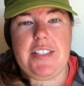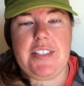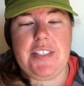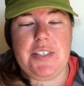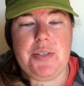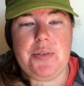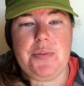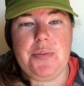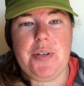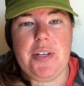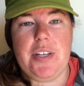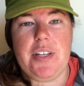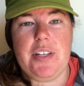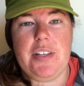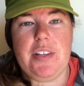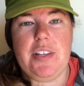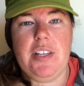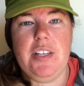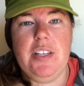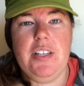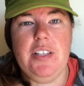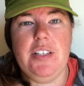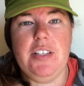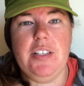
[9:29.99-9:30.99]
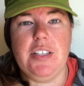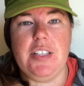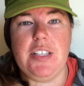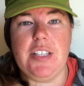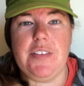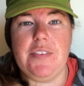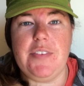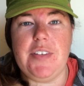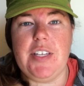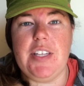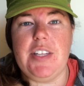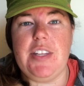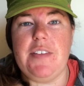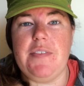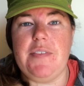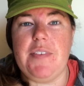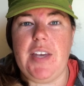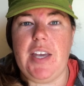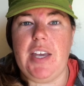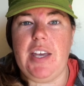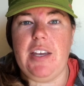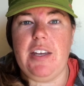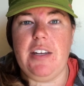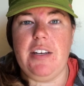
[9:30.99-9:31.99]
deal with living in the
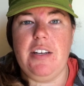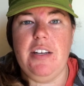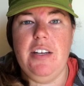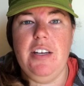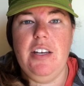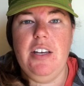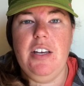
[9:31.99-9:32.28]
van